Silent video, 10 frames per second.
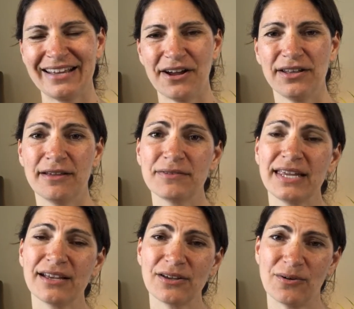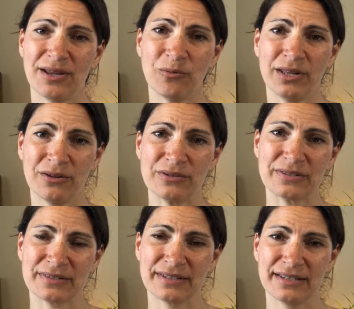our love can't go in when
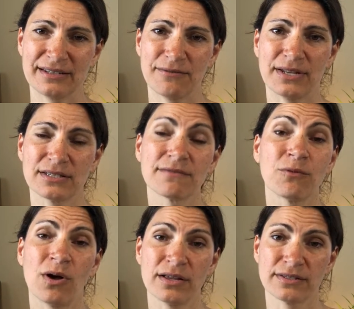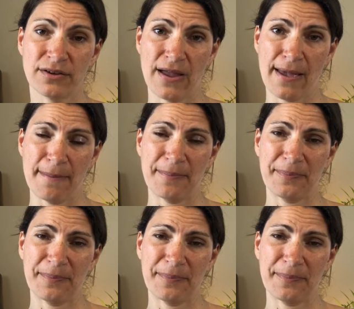those defensive walls are up.